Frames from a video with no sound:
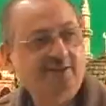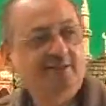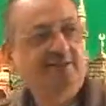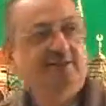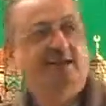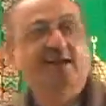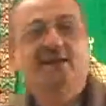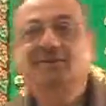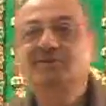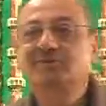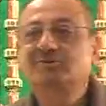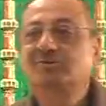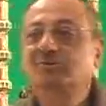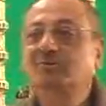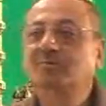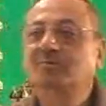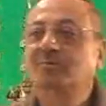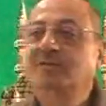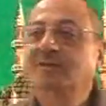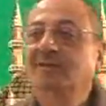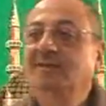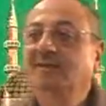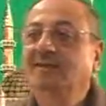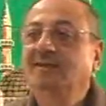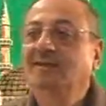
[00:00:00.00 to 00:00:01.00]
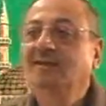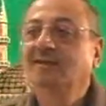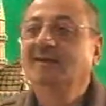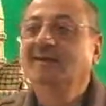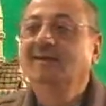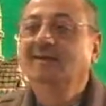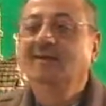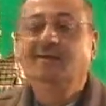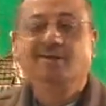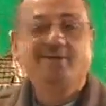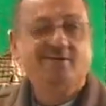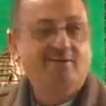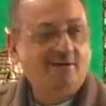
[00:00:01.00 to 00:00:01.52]
that is to be
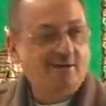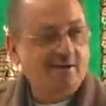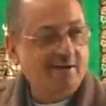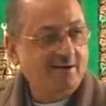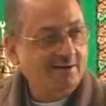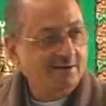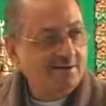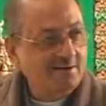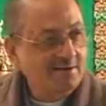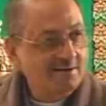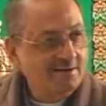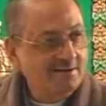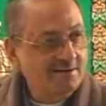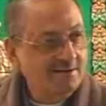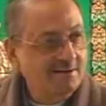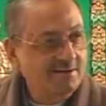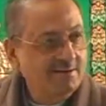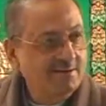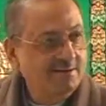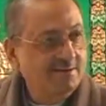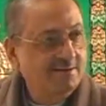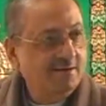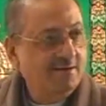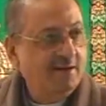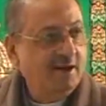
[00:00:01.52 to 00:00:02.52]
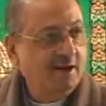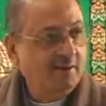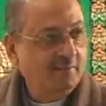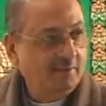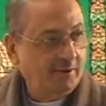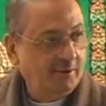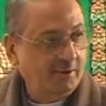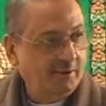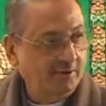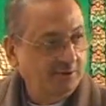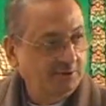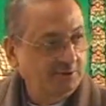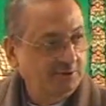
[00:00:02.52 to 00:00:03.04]
learned
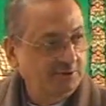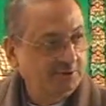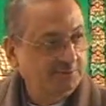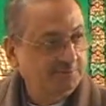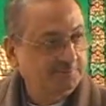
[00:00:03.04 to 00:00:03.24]
about